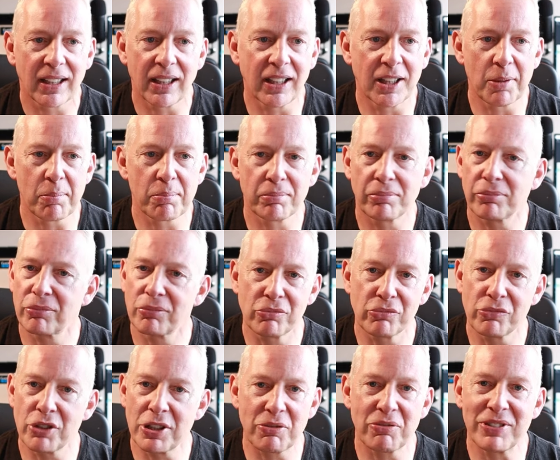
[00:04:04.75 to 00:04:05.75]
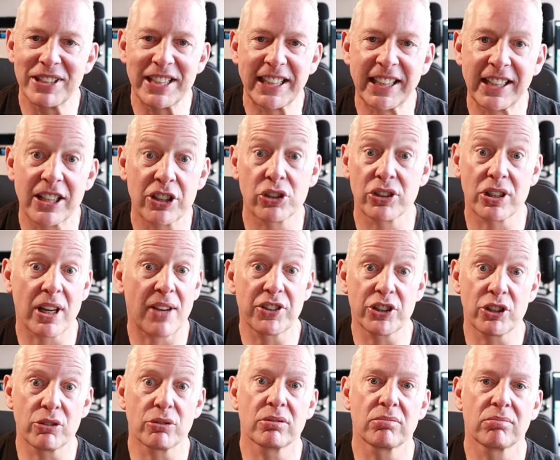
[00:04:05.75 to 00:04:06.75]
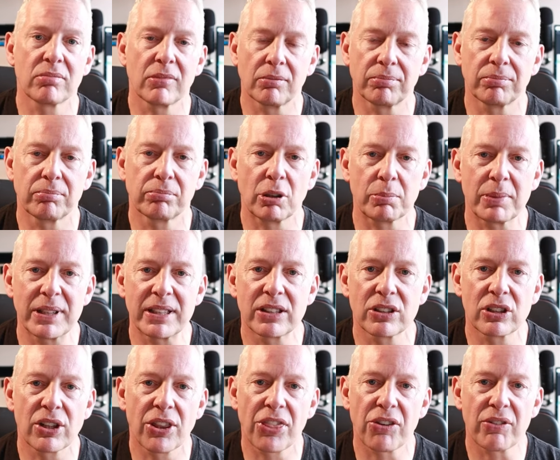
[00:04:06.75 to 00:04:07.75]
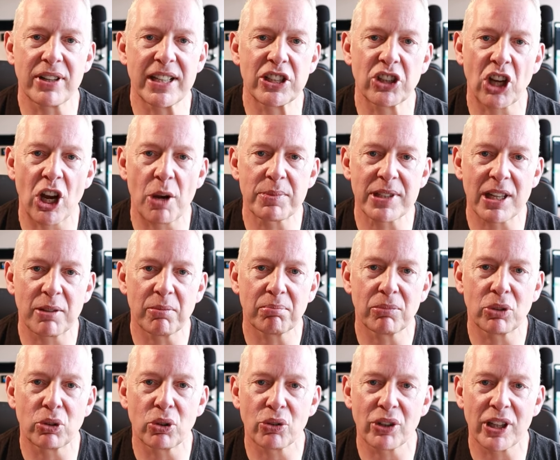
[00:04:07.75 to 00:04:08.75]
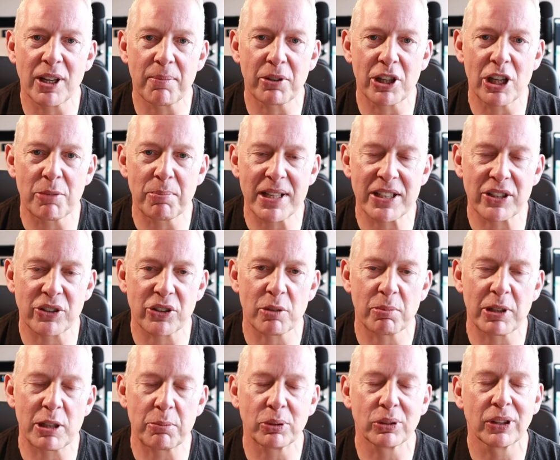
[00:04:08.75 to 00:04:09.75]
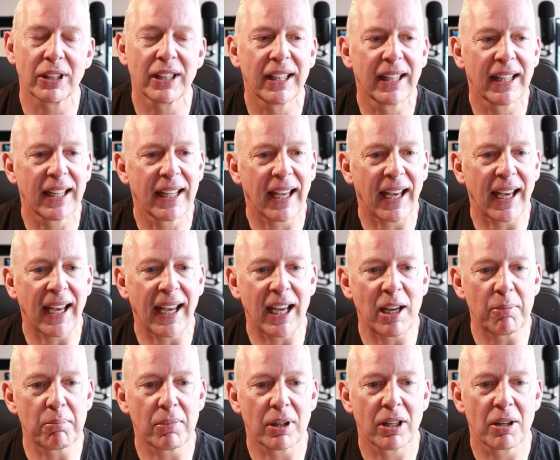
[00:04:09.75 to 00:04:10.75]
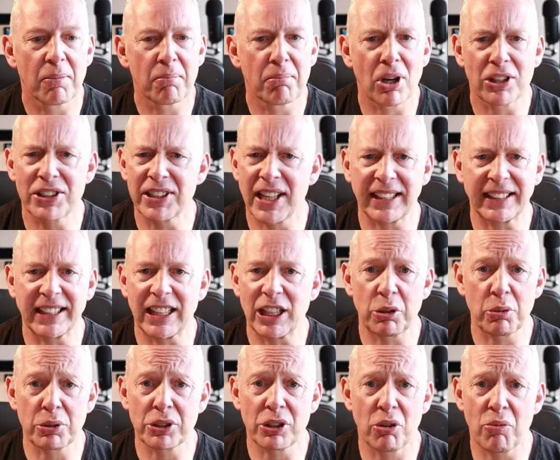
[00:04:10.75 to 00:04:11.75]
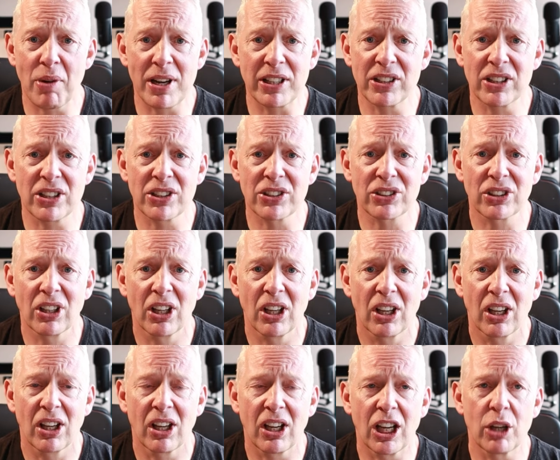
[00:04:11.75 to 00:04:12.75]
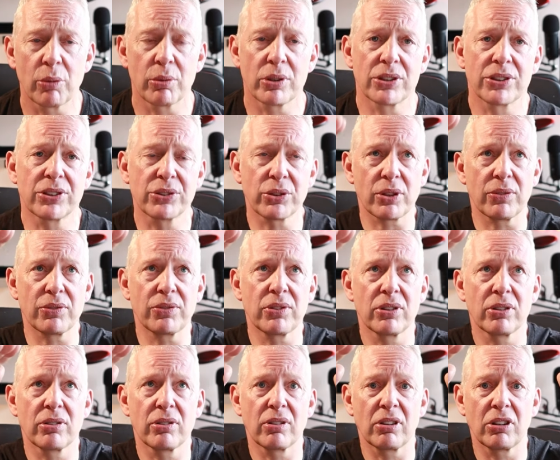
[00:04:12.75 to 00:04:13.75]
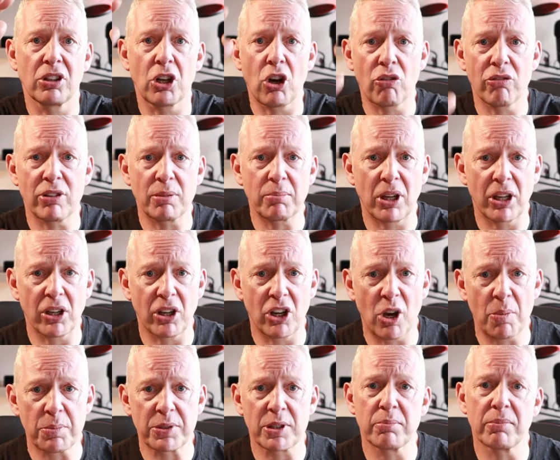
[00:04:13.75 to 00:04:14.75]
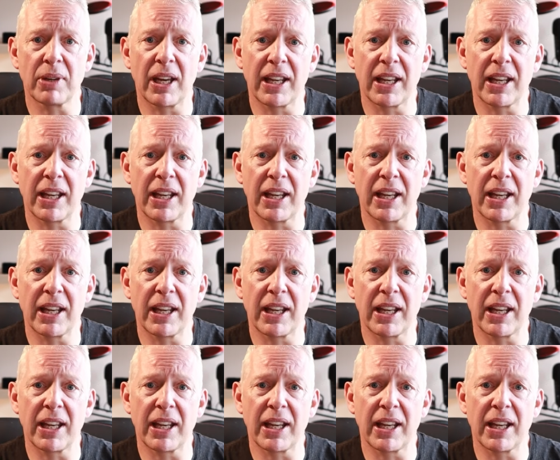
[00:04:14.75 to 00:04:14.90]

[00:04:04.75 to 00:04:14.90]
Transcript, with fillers: Um, ridiculous because I have to do probably three times more uh, burpees than other people. Um, my technique was horrendous. I was sort of lowering my arms and,